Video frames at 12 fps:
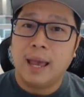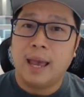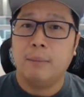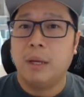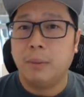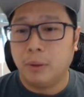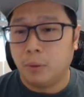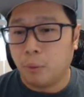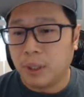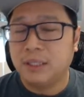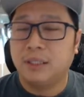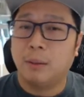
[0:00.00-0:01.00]
and maybe
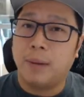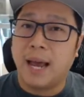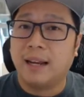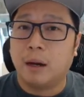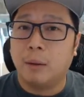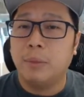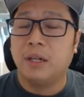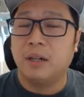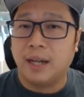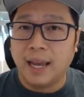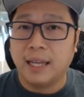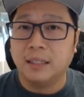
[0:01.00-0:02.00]
once the blackout
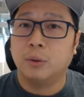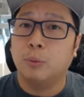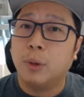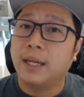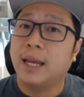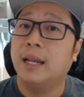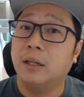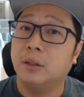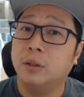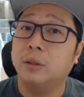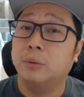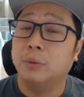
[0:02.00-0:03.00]
period ends, what can you
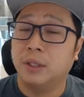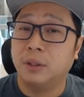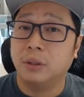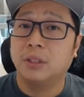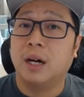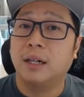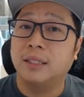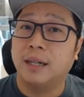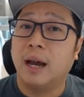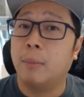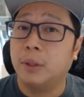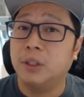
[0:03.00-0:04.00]
do with those stocks,
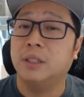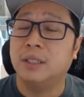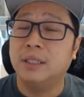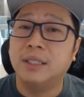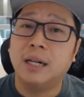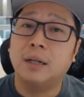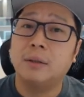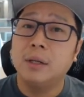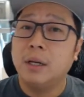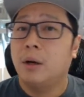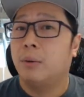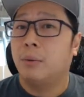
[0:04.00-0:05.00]
and how much should you sell,
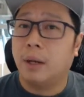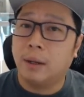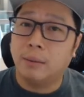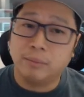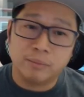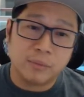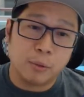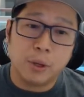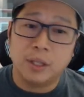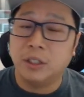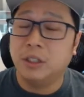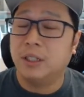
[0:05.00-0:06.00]

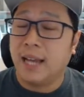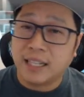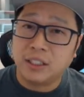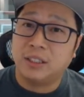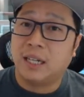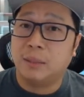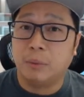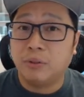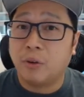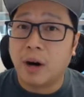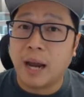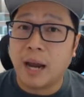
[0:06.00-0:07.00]
whether you should exercise before